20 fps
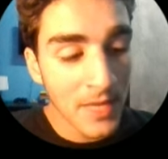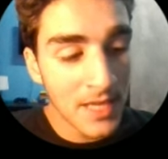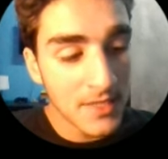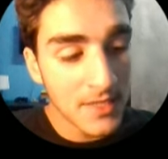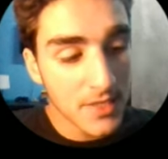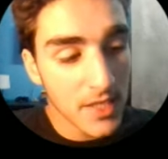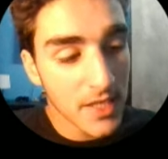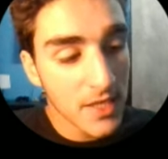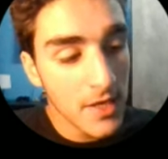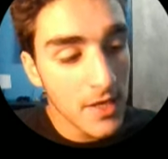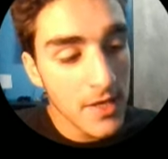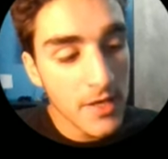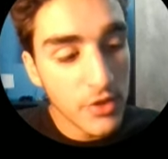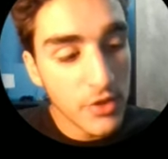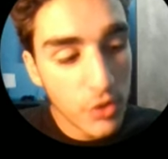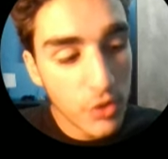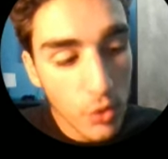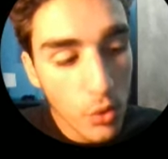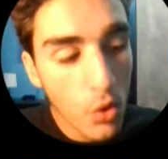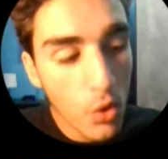It's like,
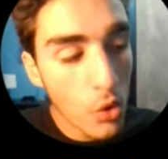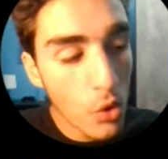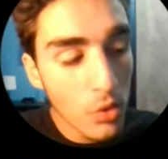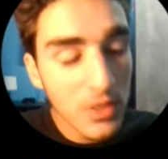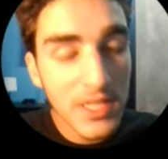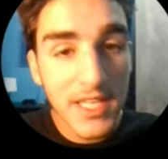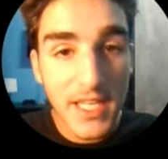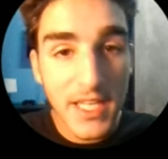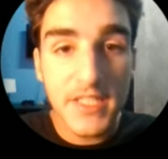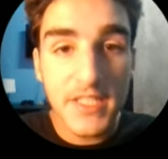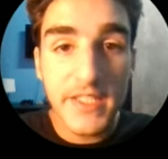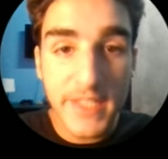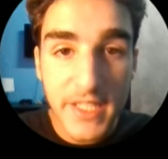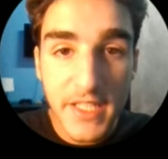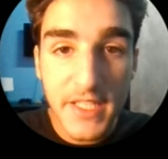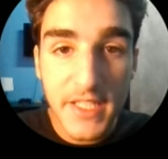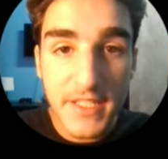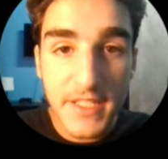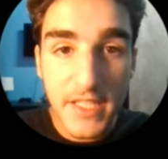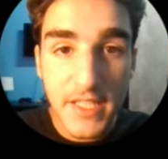you only get to
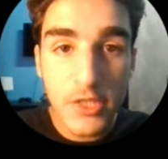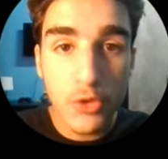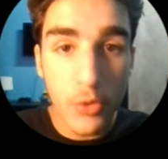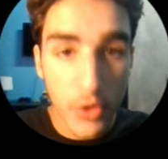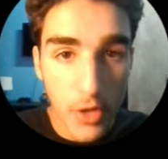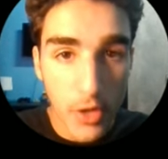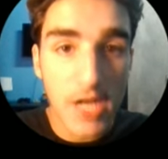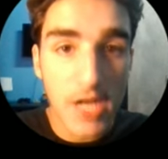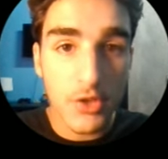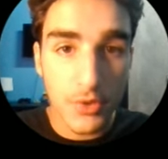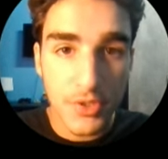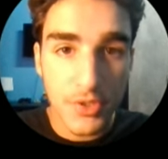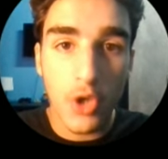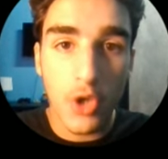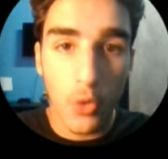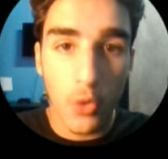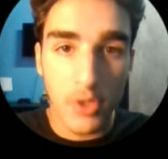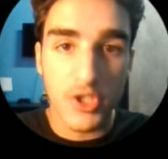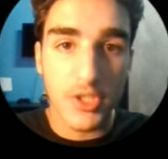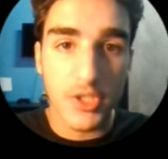see these things when you actually
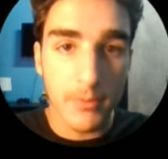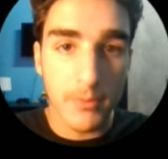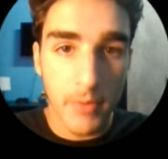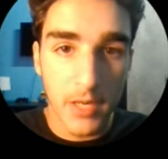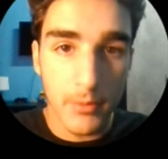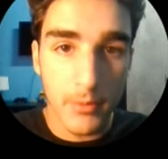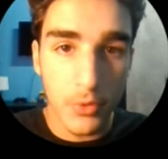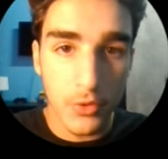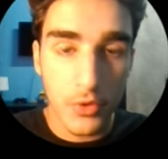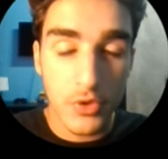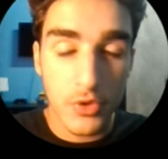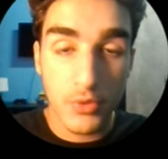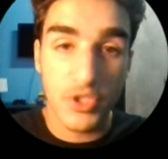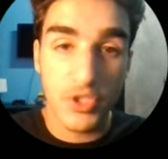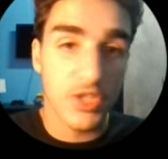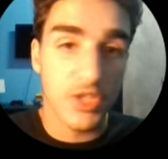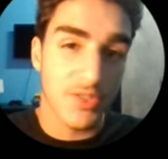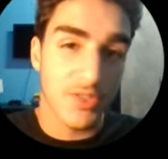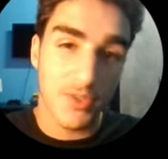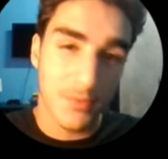start watching bodybuilders,
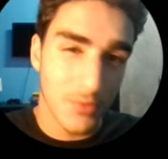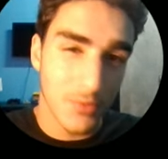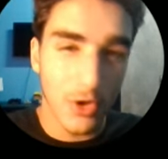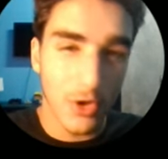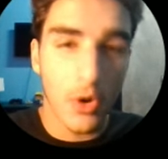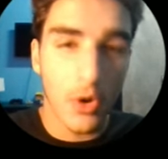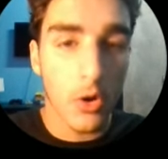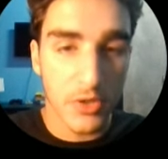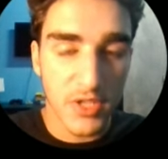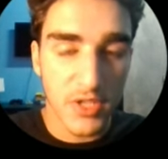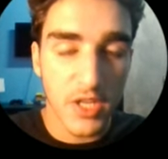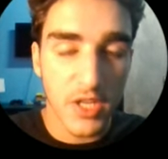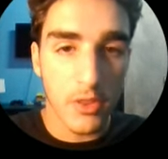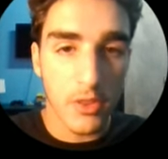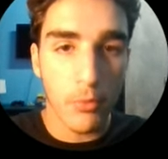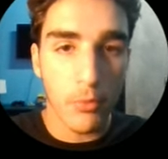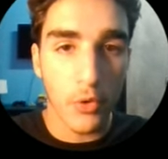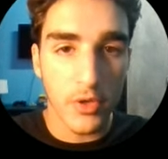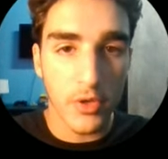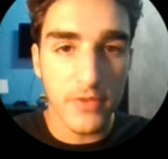which is, you know, our
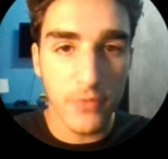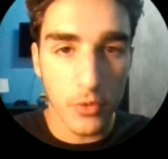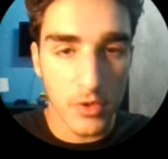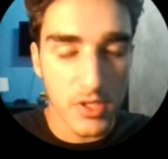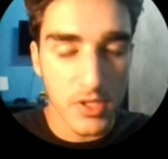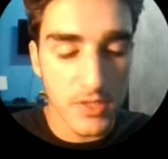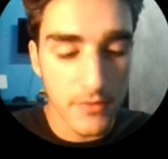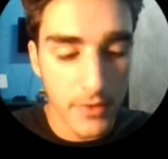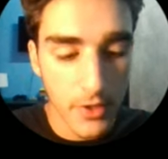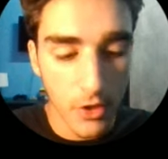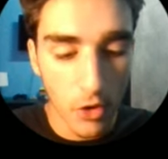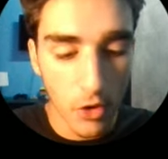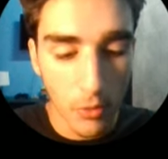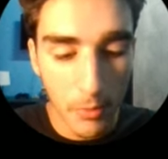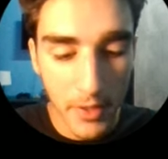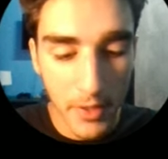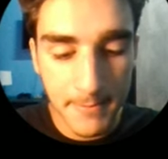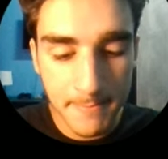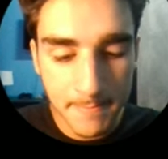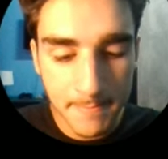10th point for this video.
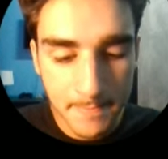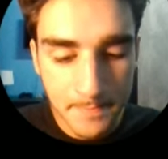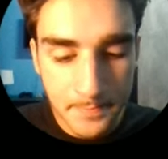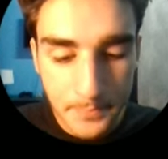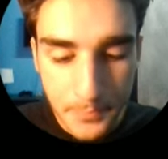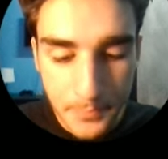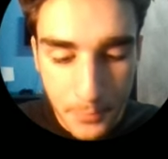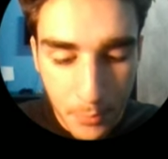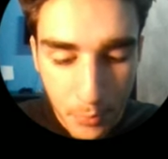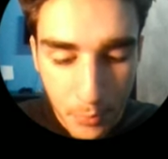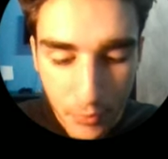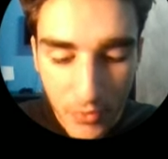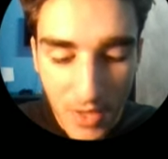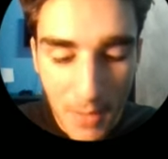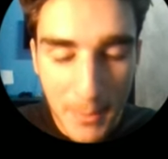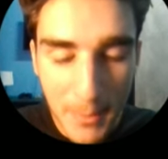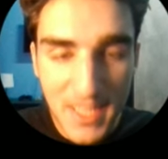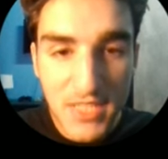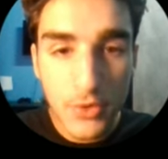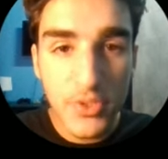But
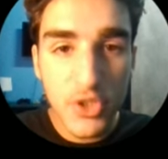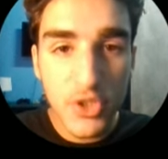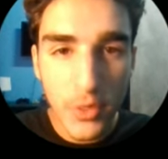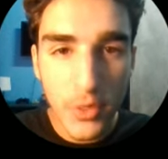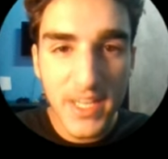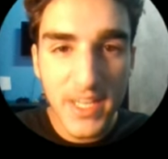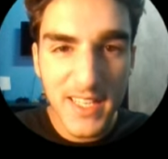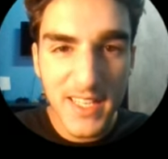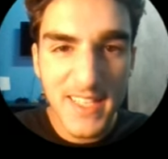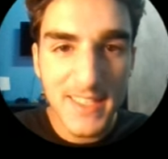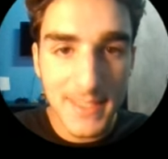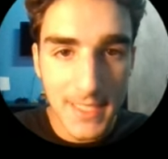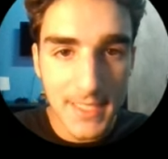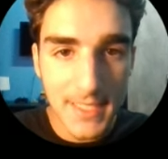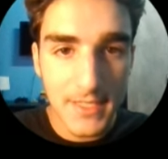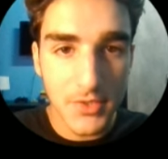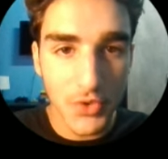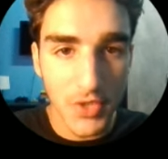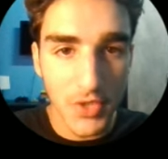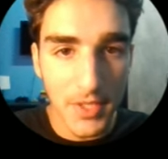basically, training
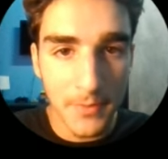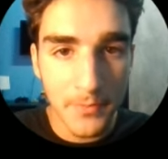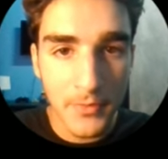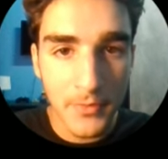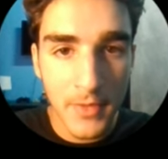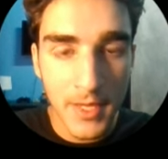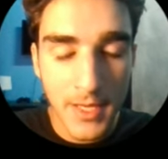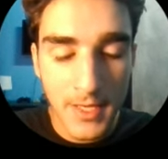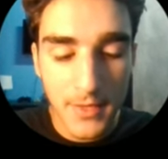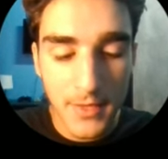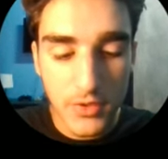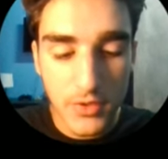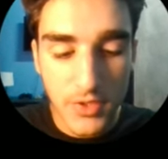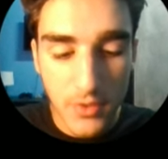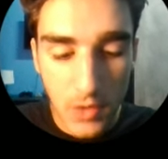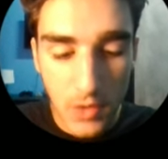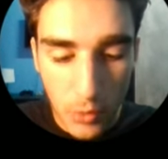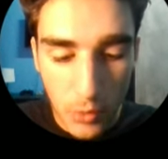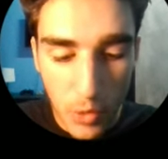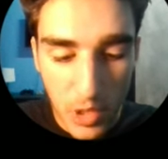intensely
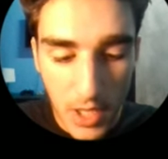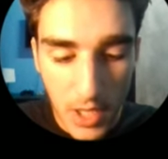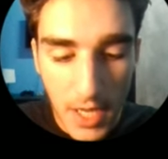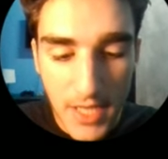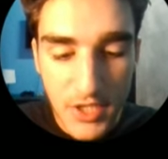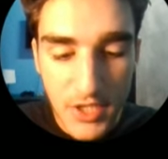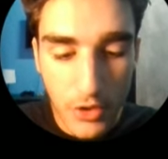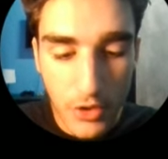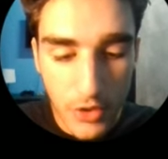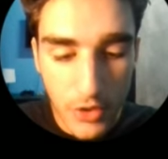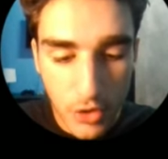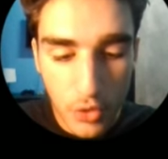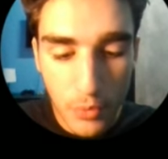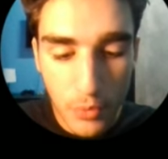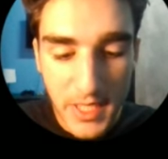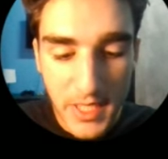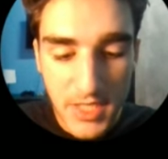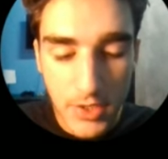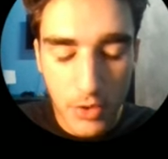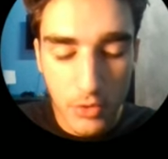relies on you
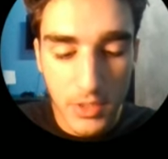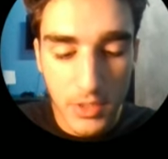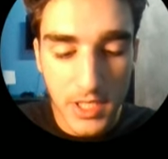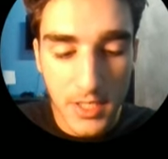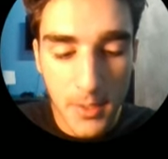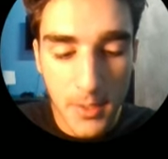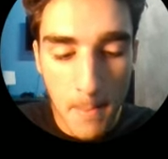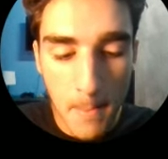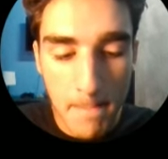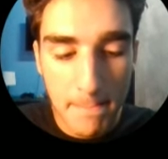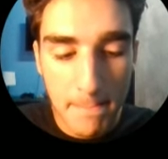basically